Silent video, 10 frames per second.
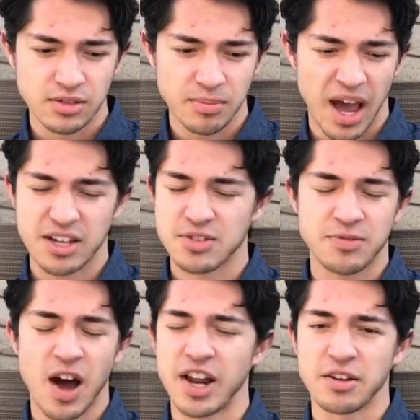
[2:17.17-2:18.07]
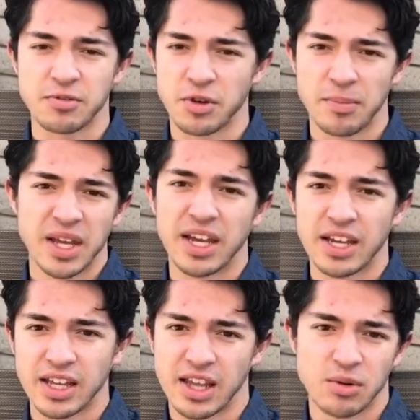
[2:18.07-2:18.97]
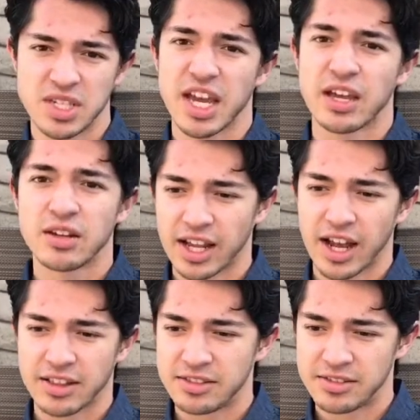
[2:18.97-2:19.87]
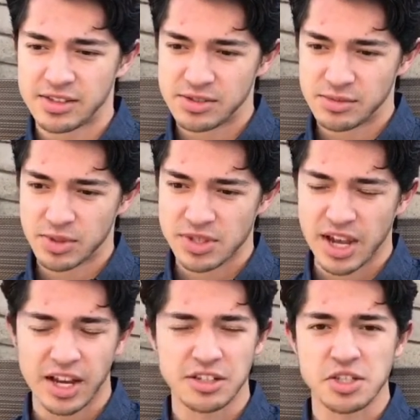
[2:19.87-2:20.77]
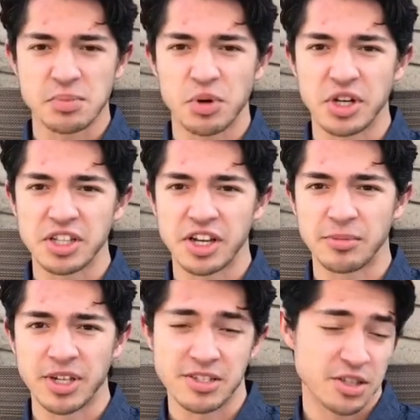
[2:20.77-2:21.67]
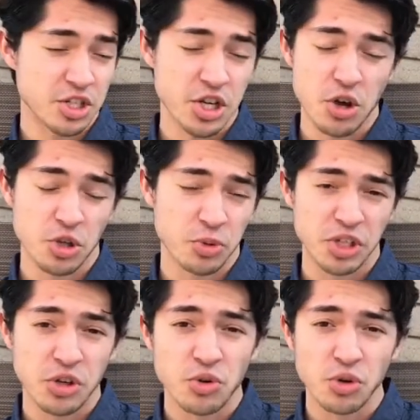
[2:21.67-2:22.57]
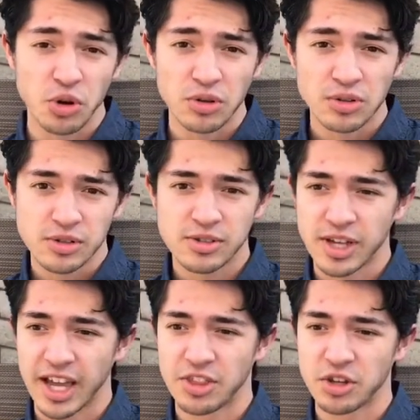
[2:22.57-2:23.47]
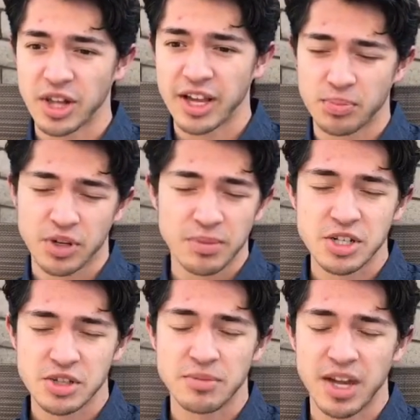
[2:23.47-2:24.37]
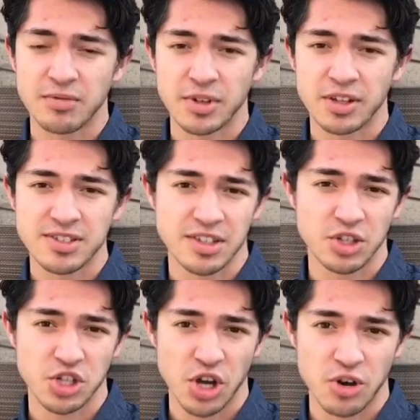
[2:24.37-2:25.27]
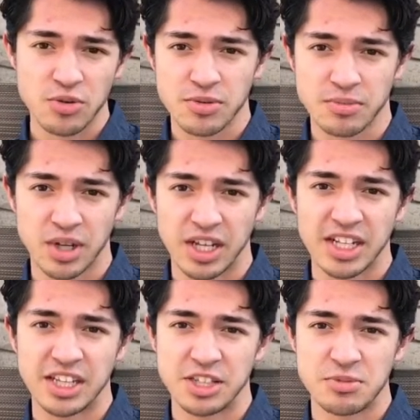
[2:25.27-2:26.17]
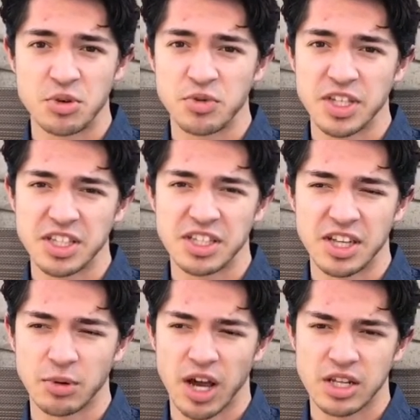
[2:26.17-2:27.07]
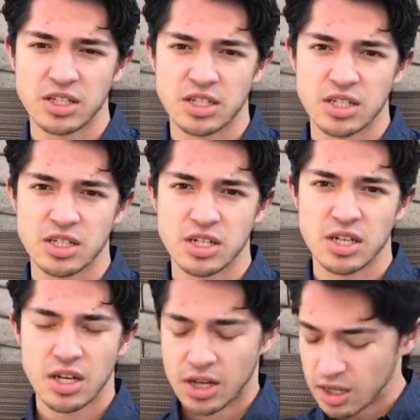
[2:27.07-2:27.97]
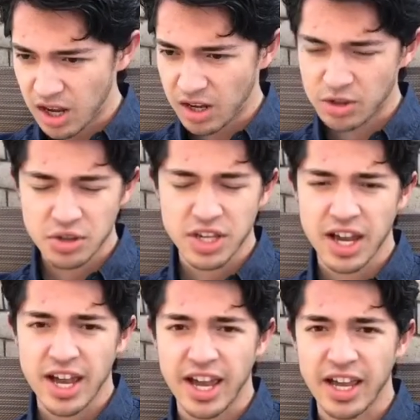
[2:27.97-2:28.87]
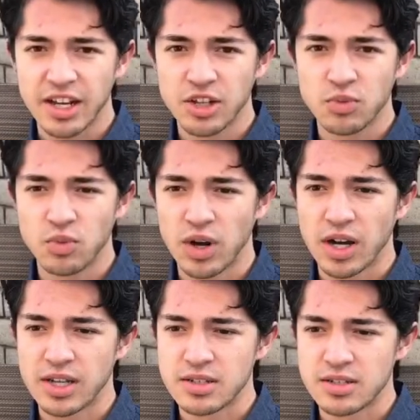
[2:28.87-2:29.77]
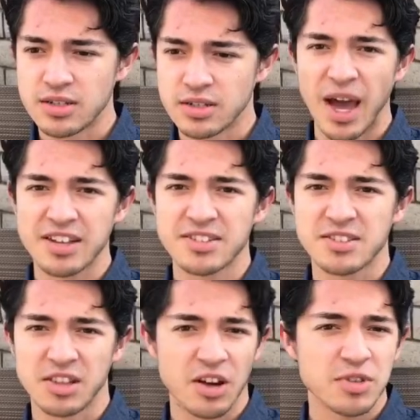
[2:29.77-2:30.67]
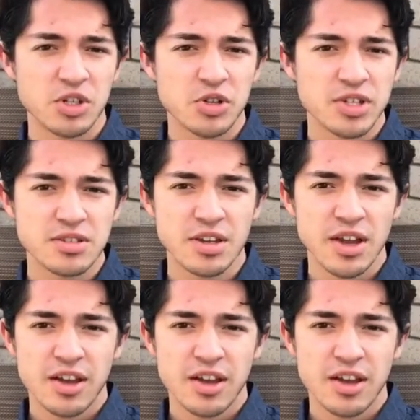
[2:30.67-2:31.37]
Max fought it for a minute, and that was it. And I was kind of disappointed there, because in the show, they're really cool. And they're like pretty much the main villains in the show, but in this movie, they were not. Another thing I hated was Max's love interest.